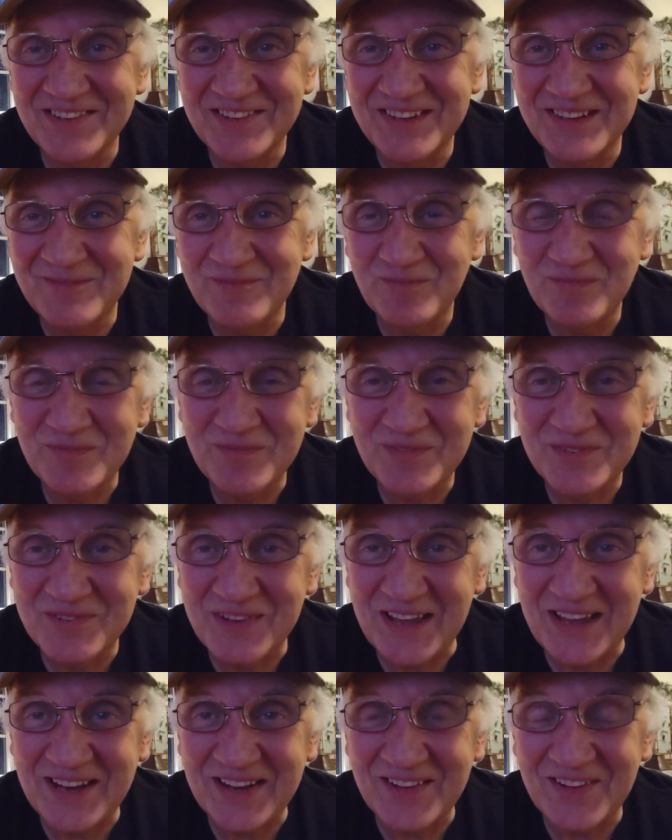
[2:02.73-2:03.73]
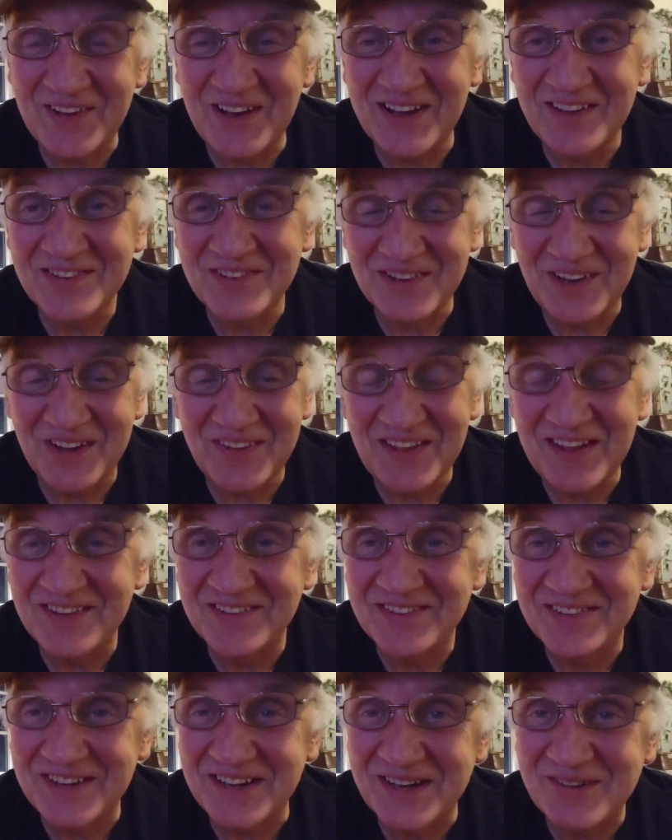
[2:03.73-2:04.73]
isn't it? Santa Claus and all
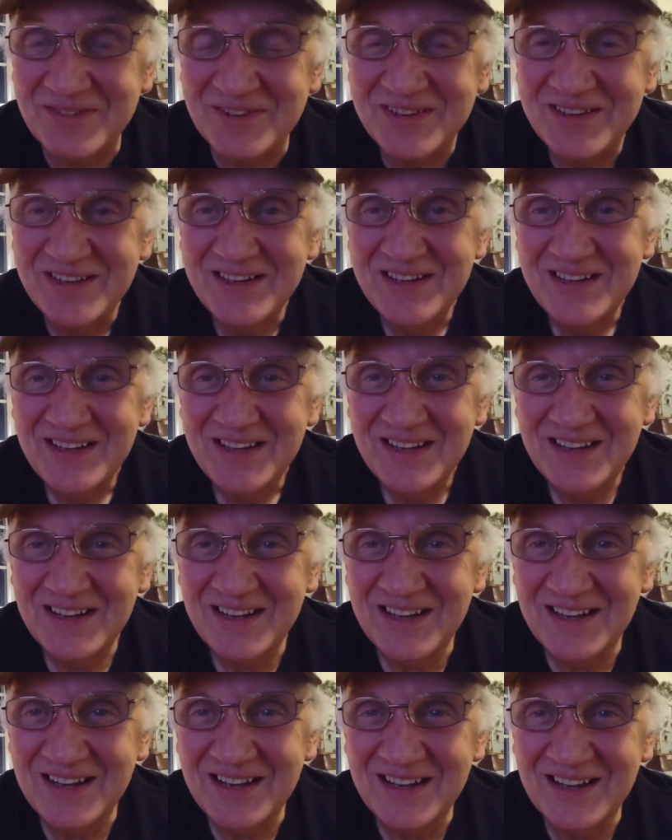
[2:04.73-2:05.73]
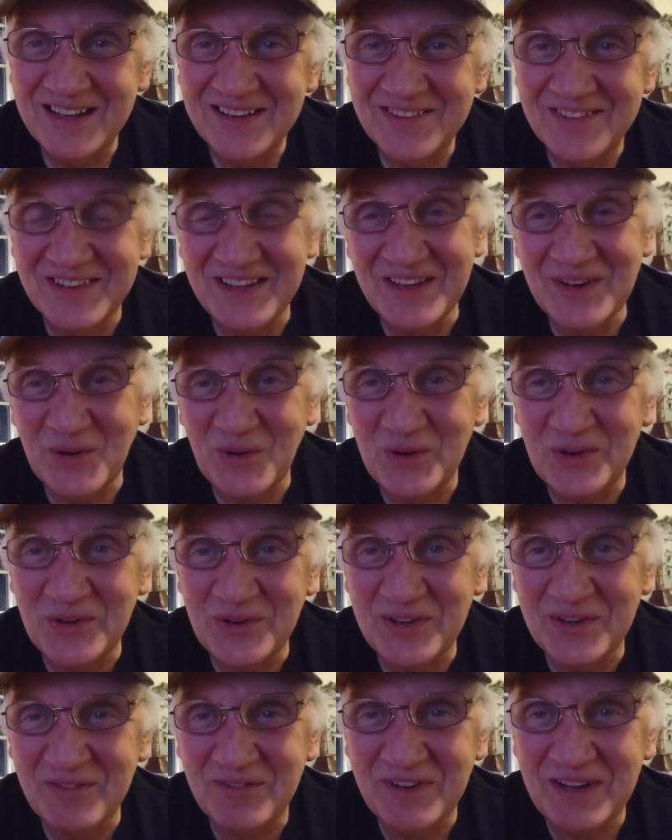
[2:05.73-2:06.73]
that stuff. As you get
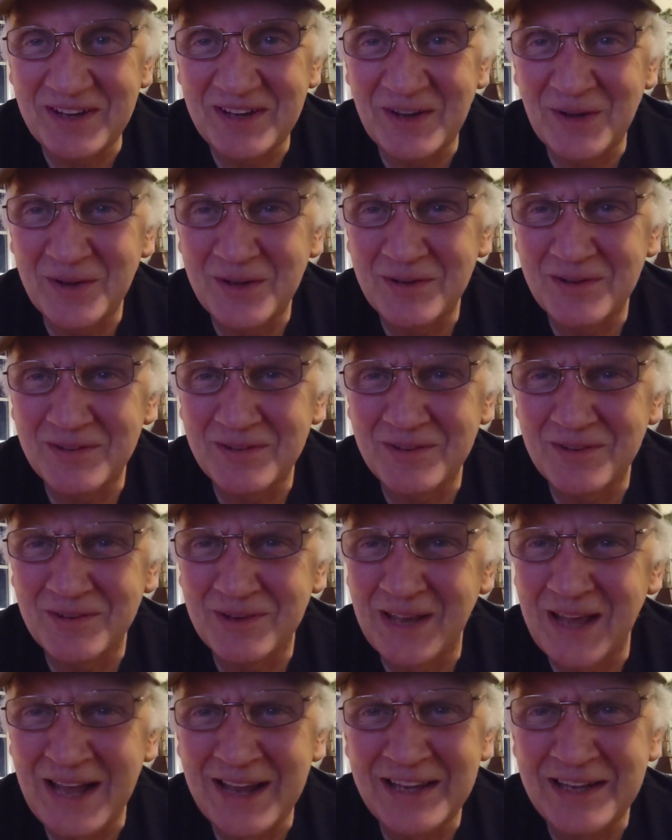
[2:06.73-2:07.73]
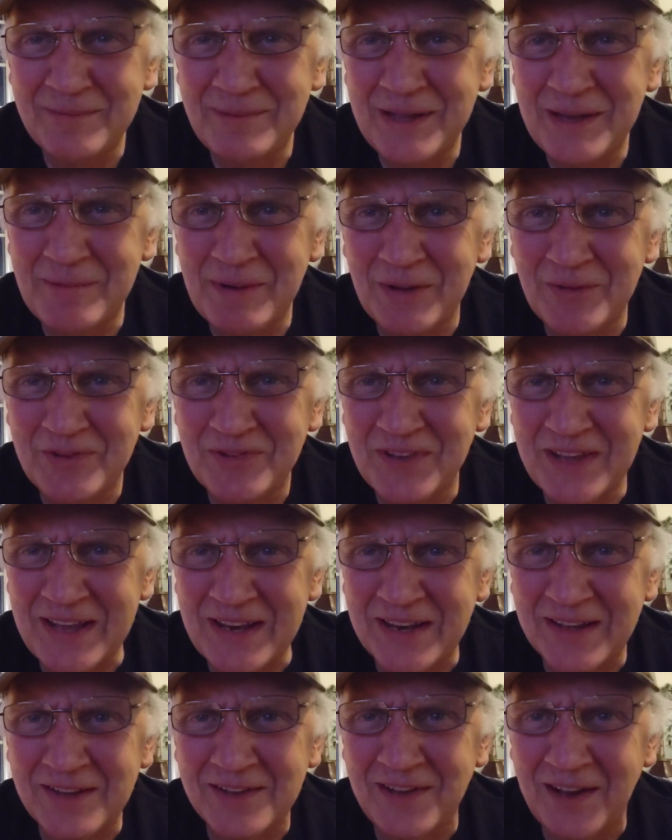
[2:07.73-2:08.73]
older, you find out you're lying to me about
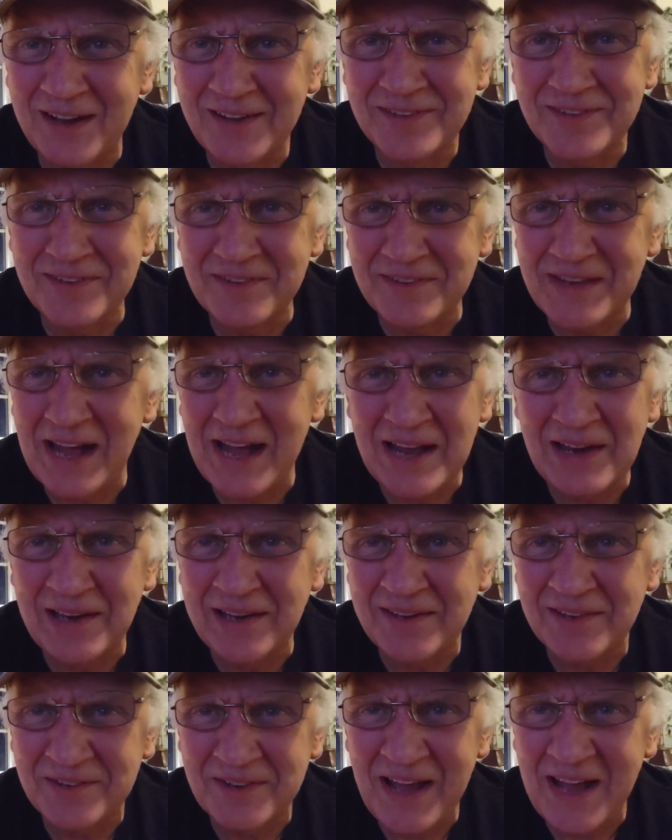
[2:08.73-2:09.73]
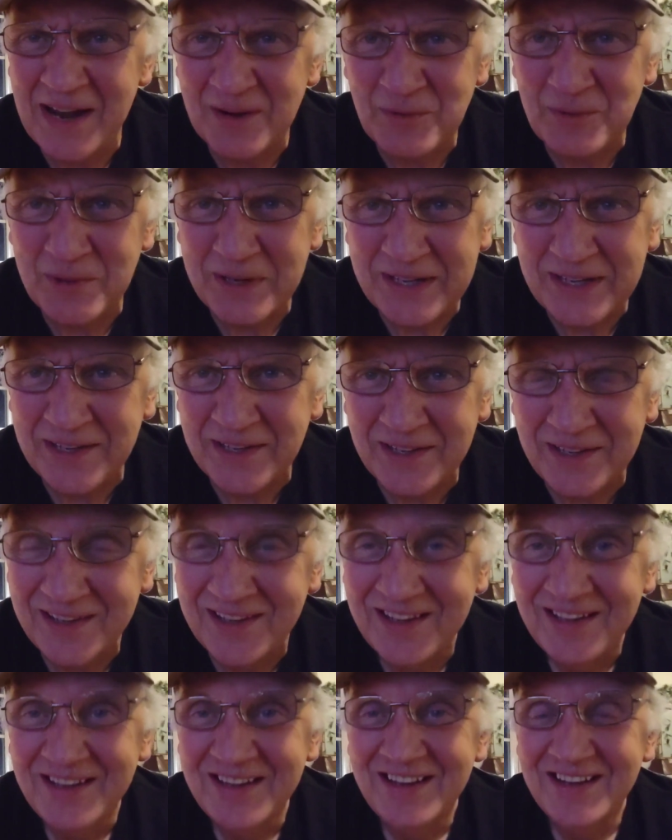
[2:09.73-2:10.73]
Santa Claus. He's not
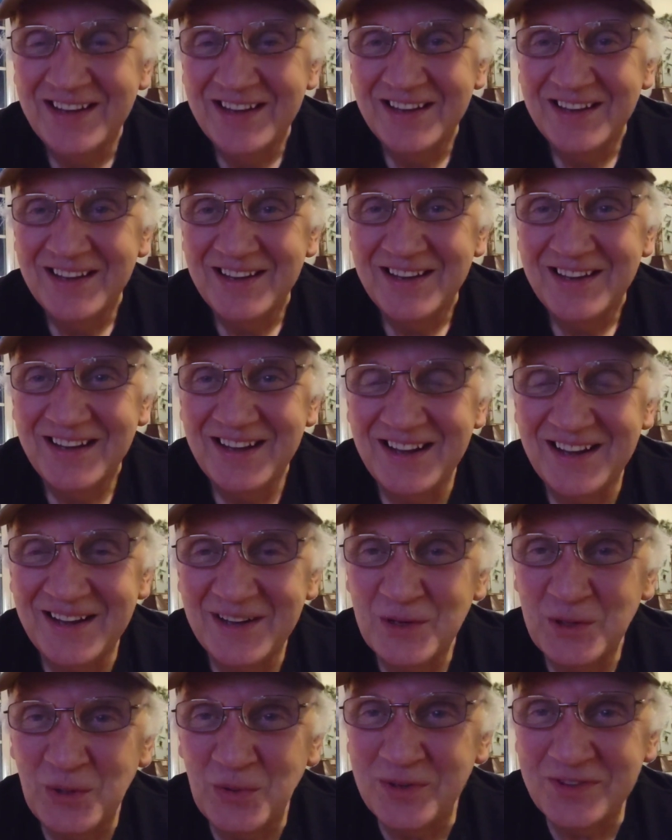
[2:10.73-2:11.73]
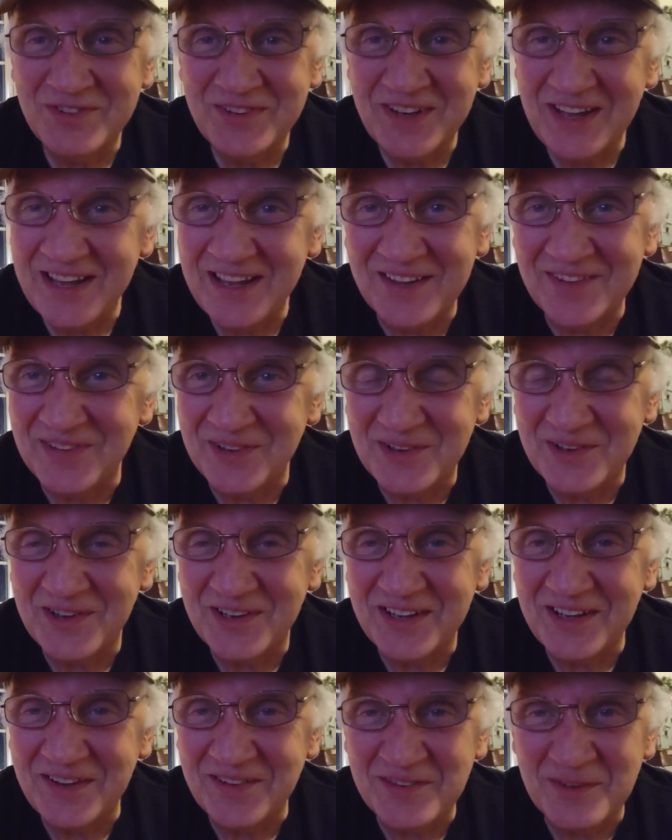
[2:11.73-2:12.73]
real. Who was taking the
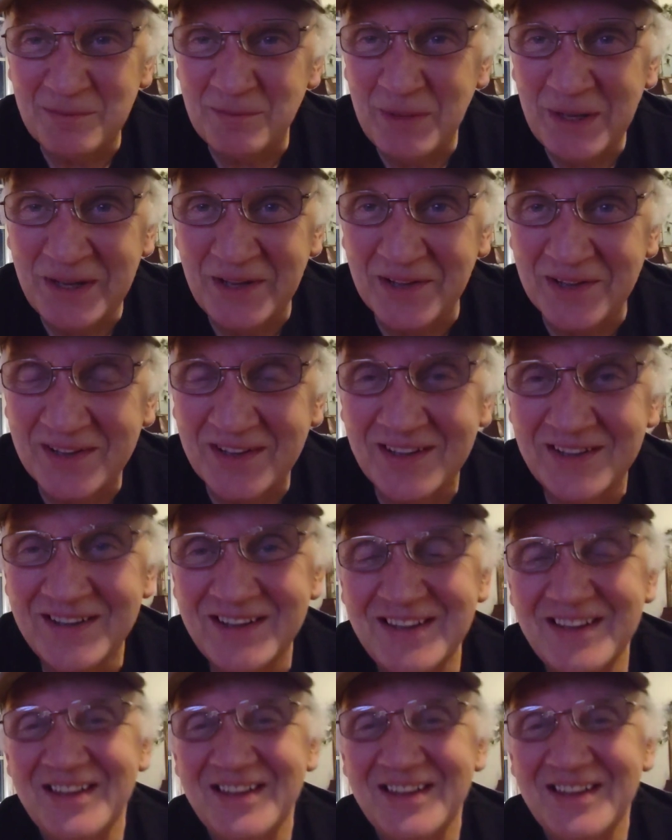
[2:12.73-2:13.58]
cookies and milk?